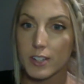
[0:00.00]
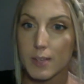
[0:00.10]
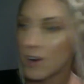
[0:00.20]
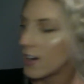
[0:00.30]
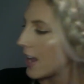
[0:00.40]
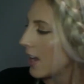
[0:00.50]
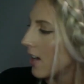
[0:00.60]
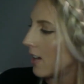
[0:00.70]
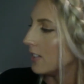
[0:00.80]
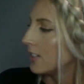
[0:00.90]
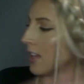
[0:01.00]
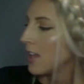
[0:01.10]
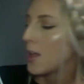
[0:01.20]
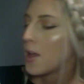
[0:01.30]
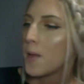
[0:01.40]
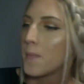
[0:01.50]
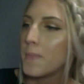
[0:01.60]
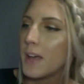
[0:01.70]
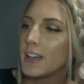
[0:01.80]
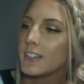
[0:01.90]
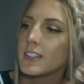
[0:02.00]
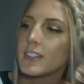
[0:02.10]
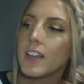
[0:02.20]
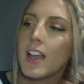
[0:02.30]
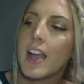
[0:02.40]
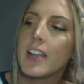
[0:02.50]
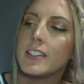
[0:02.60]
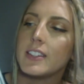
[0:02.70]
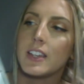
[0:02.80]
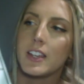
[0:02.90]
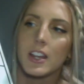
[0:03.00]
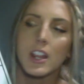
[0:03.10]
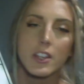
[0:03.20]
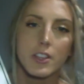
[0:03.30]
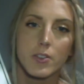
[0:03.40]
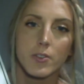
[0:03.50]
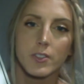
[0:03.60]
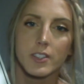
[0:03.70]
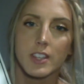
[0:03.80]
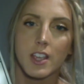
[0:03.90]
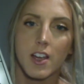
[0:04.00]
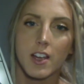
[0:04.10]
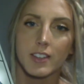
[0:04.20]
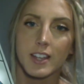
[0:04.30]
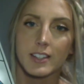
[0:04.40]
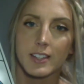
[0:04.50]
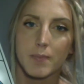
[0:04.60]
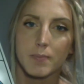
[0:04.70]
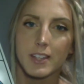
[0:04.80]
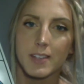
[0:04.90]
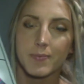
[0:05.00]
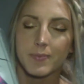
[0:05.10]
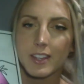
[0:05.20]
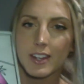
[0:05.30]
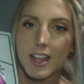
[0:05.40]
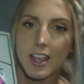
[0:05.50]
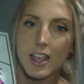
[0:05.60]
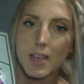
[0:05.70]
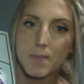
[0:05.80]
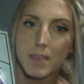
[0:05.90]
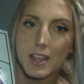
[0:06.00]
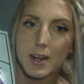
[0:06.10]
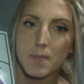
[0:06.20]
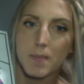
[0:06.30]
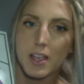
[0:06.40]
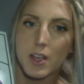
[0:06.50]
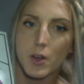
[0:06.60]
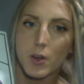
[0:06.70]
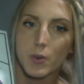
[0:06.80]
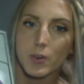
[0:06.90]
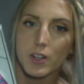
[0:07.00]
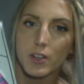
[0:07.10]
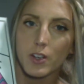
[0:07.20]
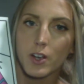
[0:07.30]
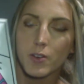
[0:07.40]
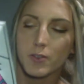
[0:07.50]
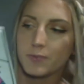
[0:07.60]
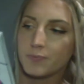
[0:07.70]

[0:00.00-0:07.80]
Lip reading: party at all. But I did use the online template and I made my own cone.